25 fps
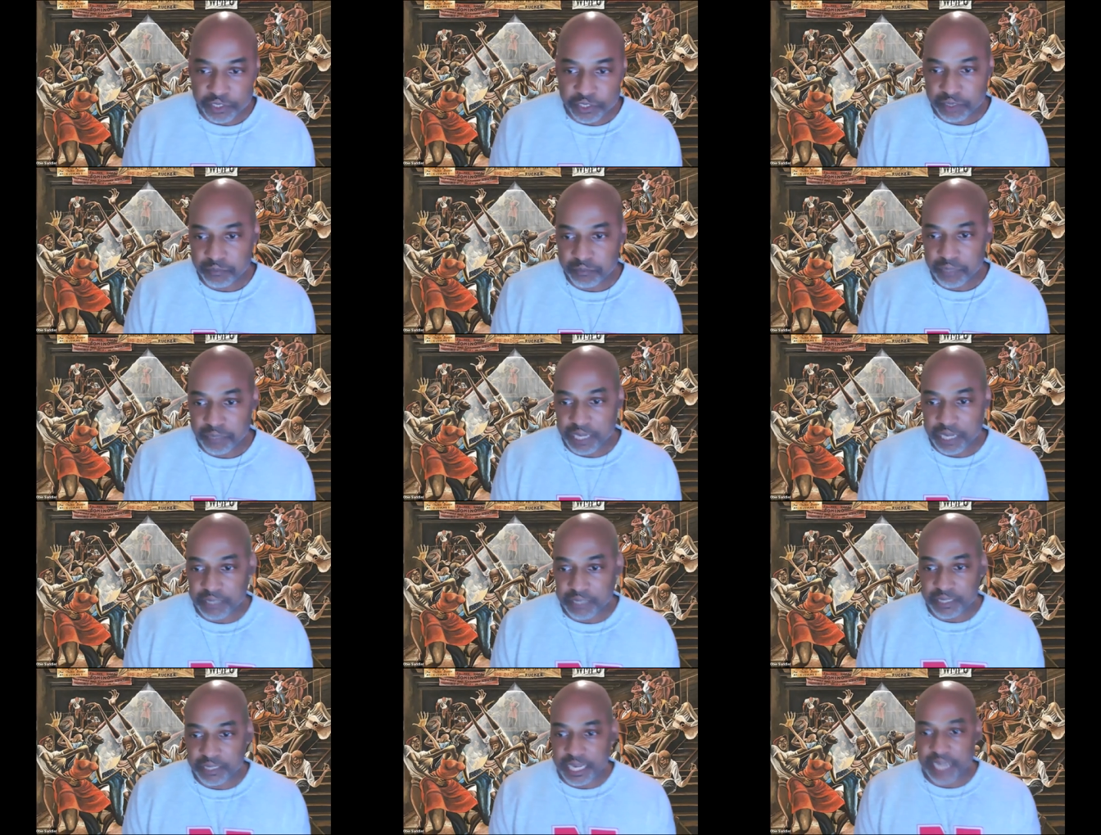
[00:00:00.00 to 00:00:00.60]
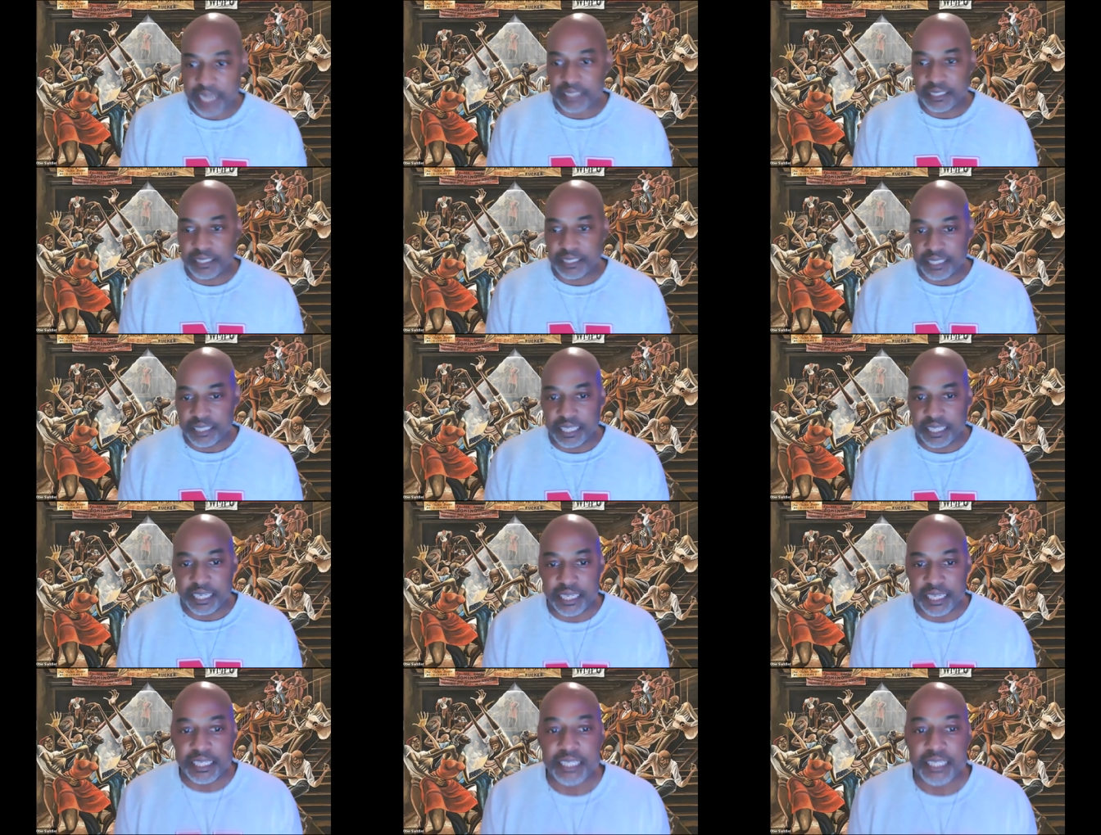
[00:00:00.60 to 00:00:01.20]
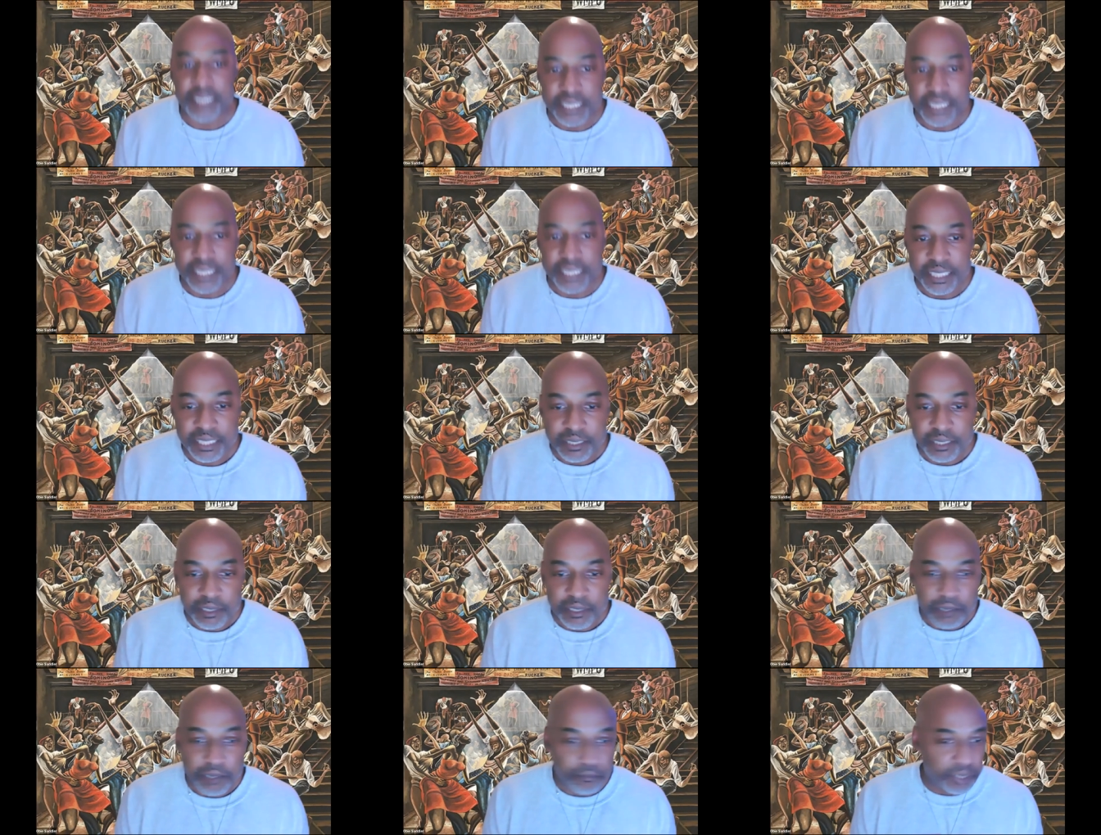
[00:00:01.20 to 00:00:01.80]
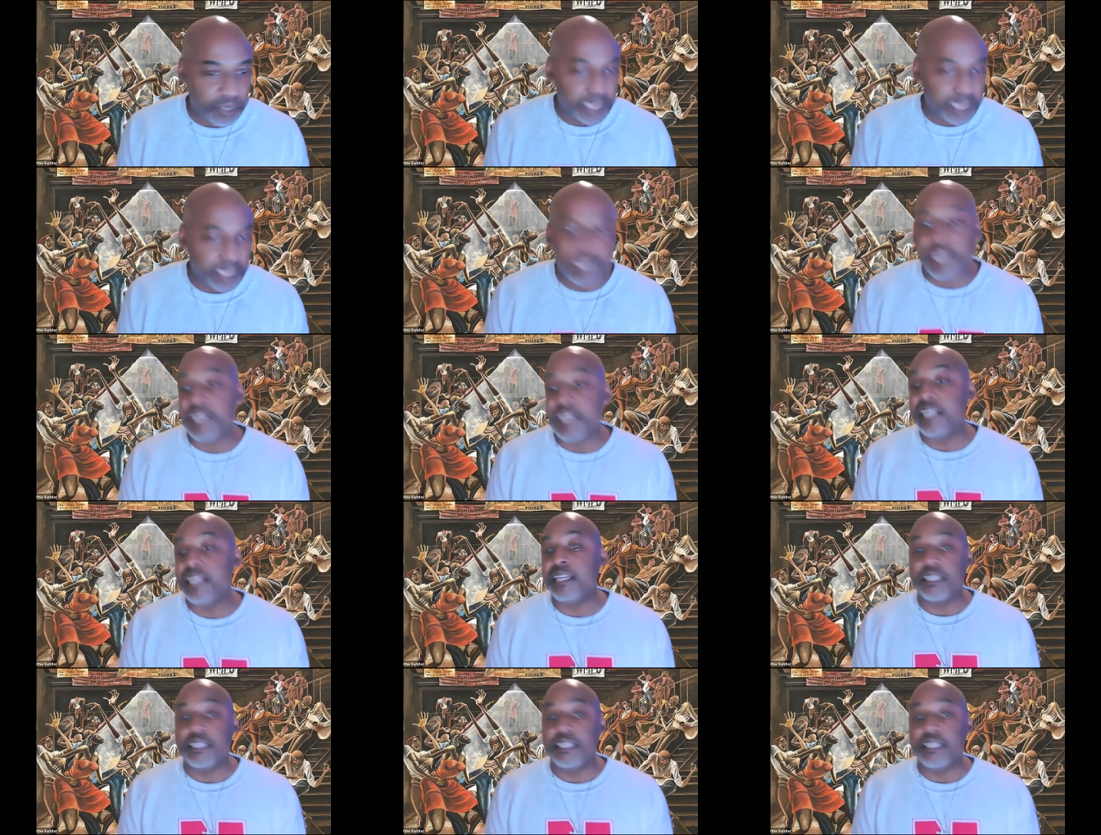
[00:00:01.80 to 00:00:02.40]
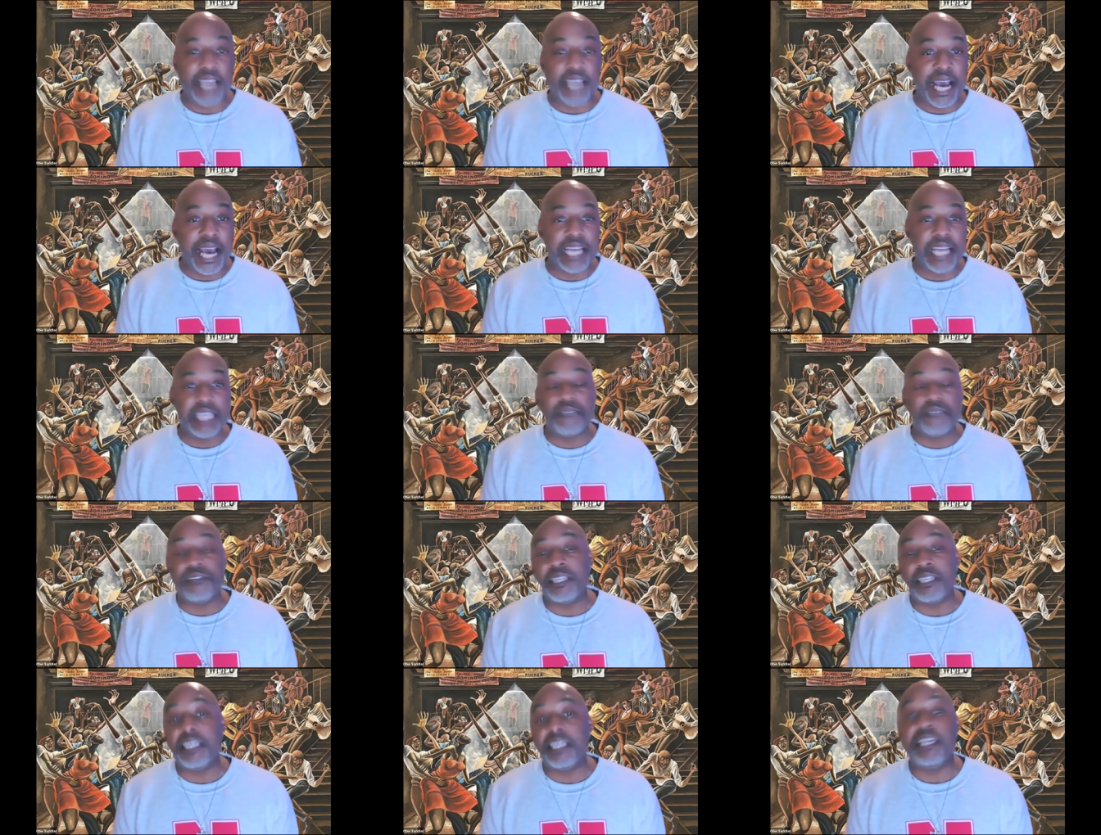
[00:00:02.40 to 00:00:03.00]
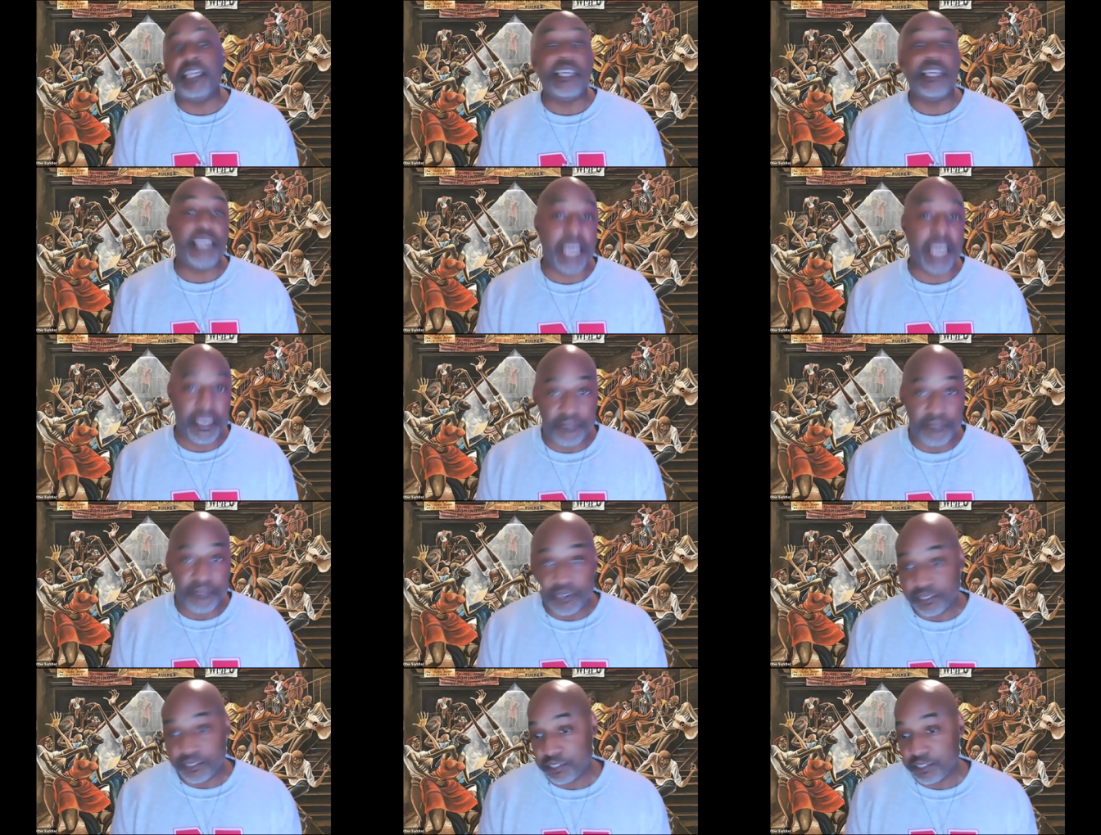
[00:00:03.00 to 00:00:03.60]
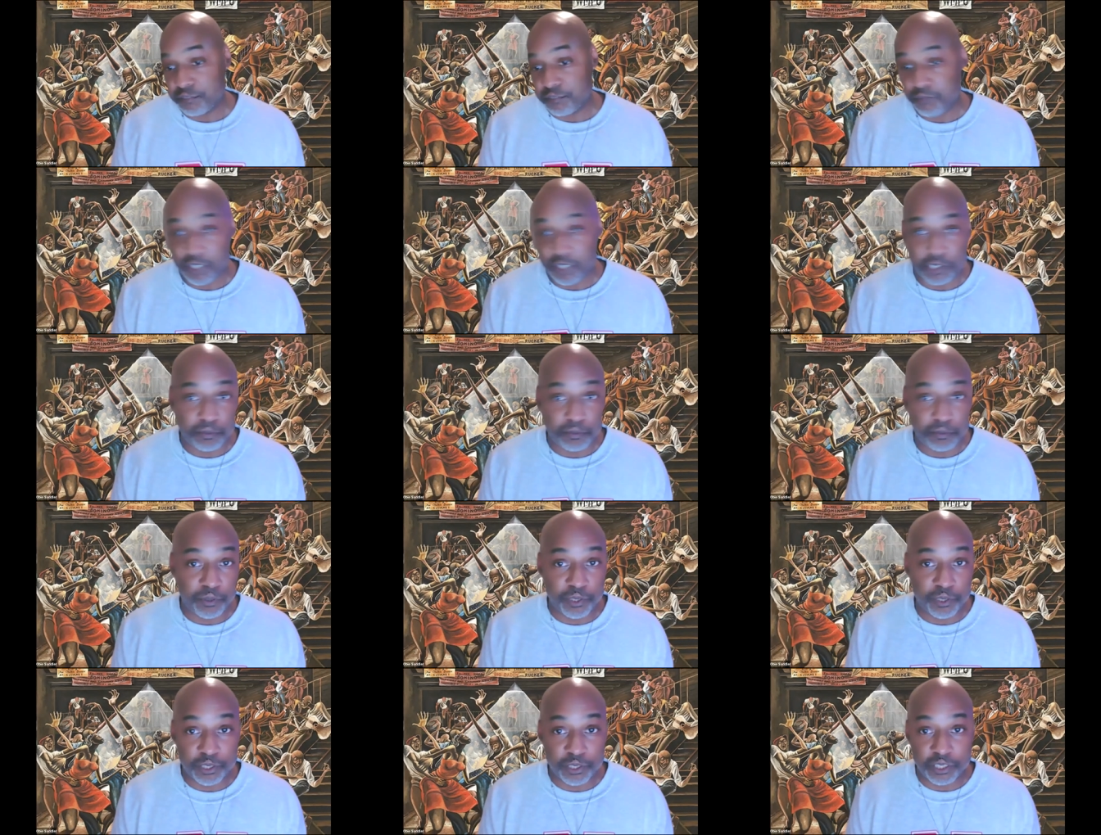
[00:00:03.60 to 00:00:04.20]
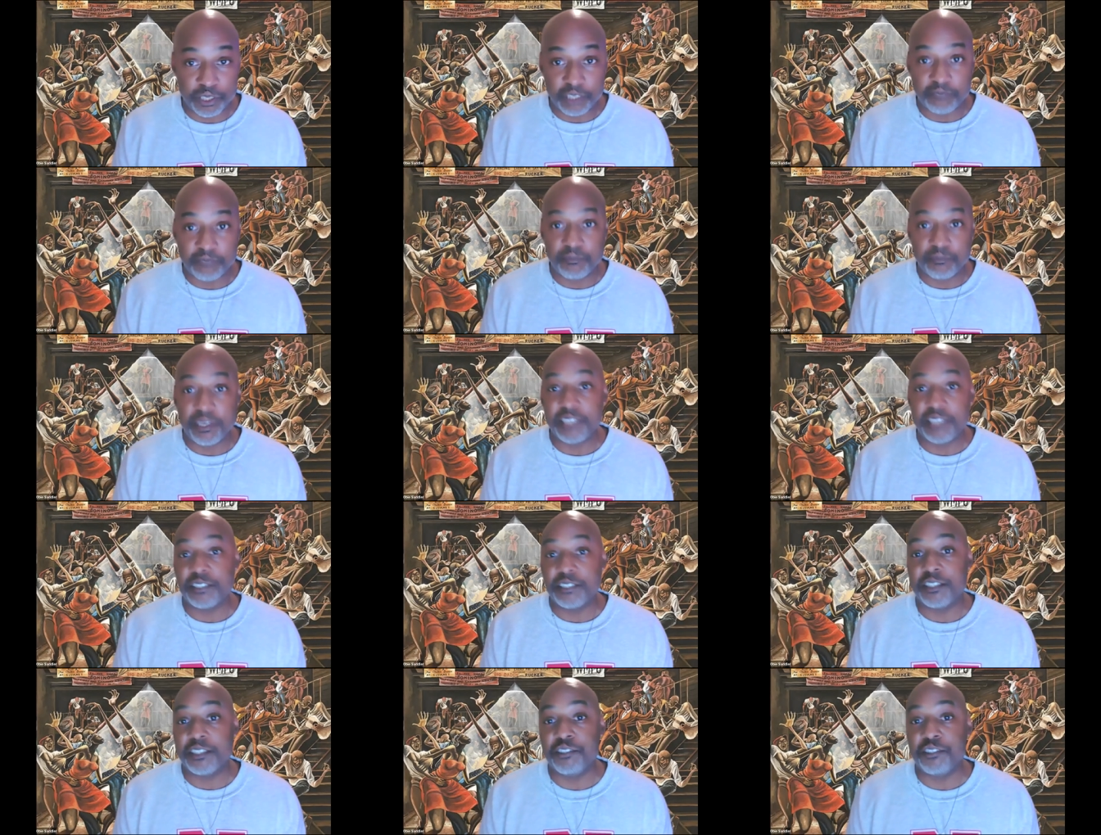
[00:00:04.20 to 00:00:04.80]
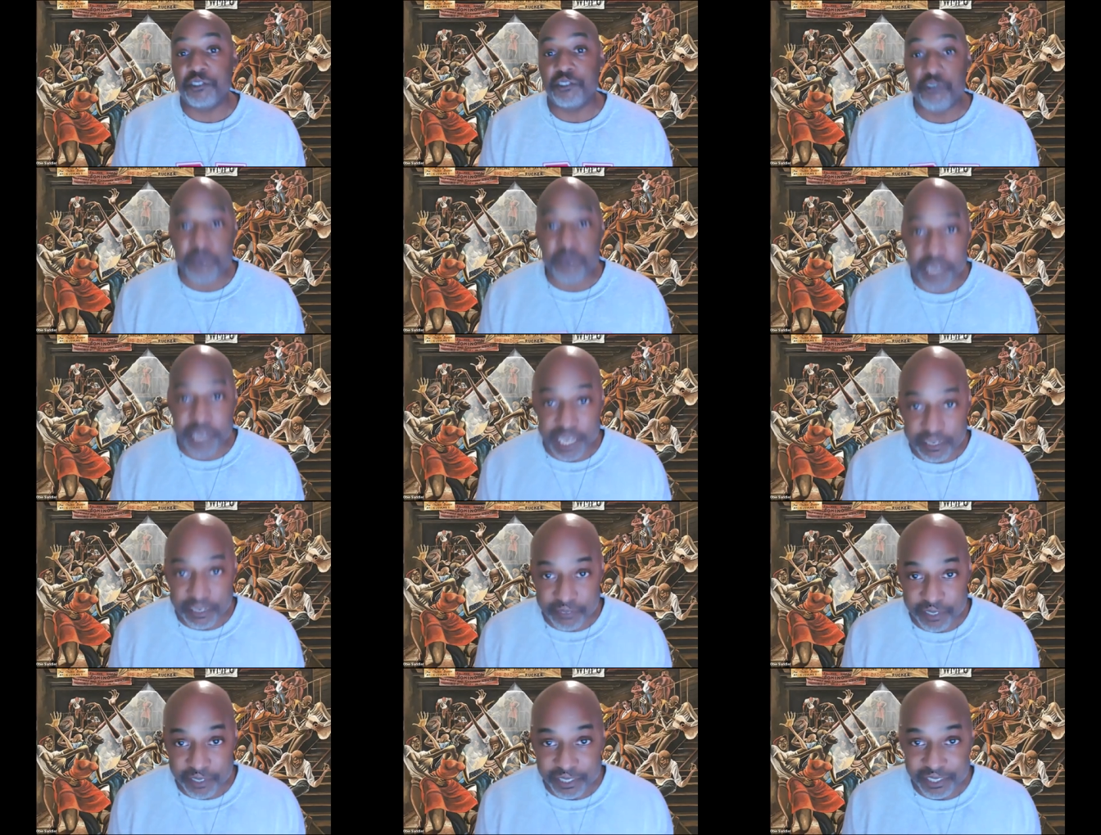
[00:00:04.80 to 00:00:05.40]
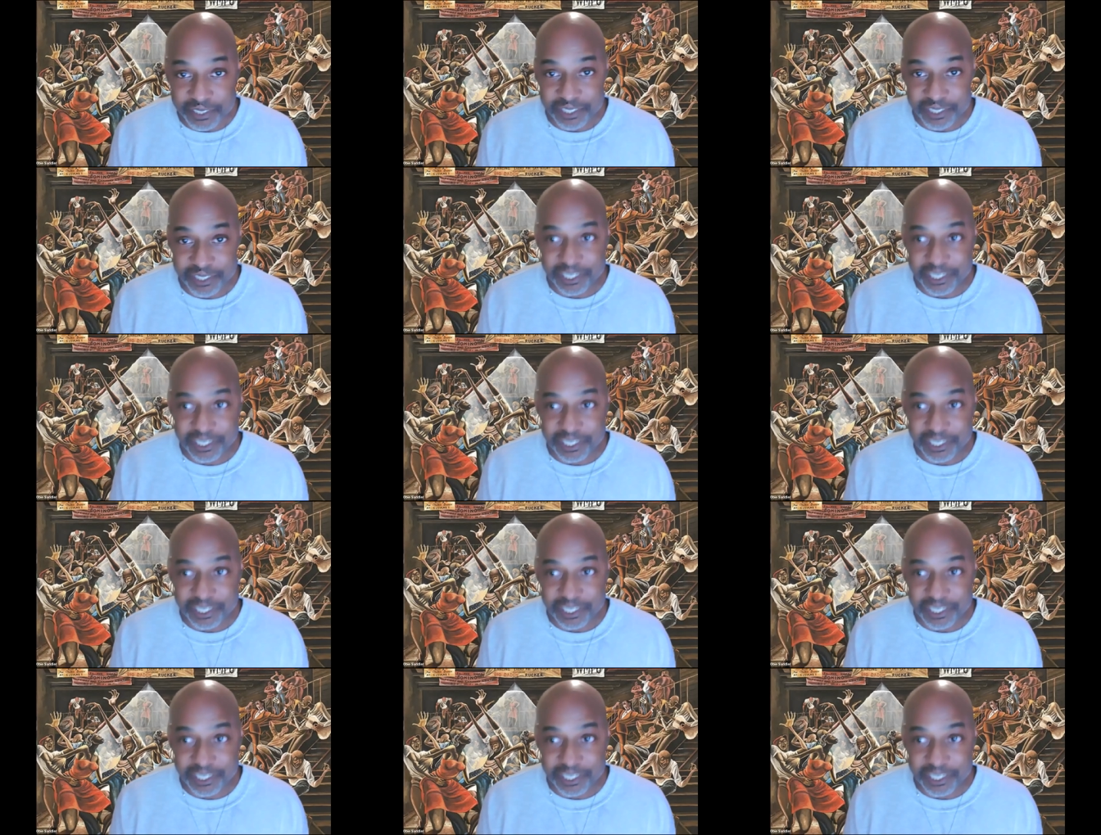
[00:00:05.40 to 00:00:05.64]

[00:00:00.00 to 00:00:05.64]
about Dr. King, but not even he gave us as much personal information as you gave us.